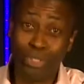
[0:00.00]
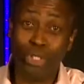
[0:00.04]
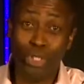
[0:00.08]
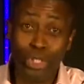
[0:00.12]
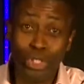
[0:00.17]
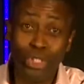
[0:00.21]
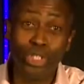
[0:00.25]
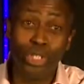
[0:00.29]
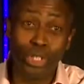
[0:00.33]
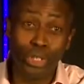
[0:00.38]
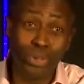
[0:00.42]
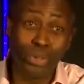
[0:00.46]

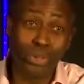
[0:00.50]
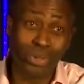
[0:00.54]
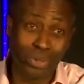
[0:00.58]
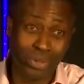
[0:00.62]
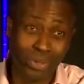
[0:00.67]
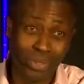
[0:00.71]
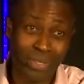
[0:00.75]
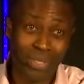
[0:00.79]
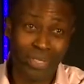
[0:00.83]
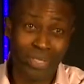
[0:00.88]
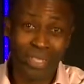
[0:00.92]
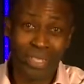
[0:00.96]
You do.
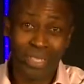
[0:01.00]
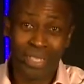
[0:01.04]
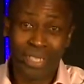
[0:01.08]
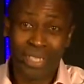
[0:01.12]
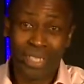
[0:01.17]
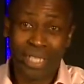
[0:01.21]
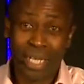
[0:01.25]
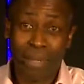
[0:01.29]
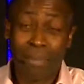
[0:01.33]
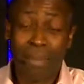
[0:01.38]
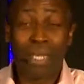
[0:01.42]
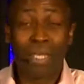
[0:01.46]

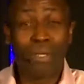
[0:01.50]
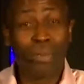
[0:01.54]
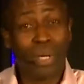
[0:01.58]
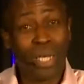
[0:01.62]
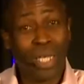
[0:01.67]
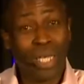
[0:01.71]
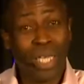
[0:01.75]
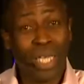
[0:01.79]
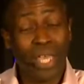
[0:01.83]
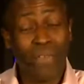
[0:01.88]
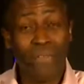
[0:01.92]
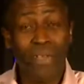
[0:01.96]
By the
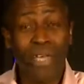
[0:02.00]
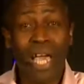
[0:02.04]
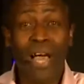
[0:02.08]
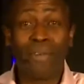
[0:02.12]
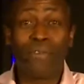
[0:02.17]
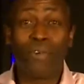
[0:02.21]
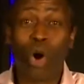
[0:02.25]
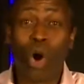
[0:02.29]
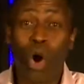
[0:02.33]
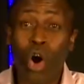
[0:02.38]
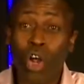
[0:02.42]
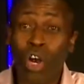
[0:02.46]
way, if you
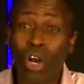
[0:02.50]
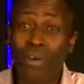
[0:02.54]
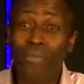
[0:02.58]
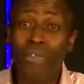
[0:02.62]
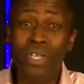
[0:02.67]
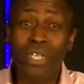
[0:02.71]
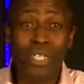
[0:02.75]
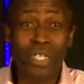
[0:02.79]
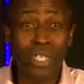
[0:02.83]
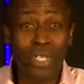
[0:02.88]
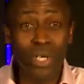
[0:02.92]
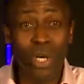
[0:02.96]
have all
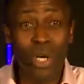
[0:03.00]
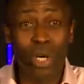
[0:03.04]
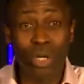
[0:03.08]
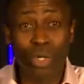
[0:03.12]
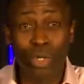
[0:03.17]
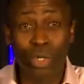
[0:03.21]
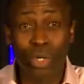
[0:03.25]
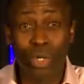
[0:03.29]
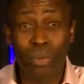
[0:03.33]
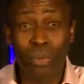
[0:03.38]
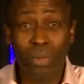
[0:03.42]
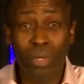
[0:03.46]
of these in your
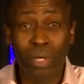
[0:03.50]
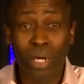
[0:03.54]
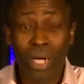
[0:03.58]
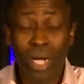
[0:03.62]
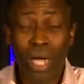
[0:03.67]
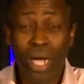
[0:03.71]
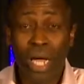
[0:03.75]
group,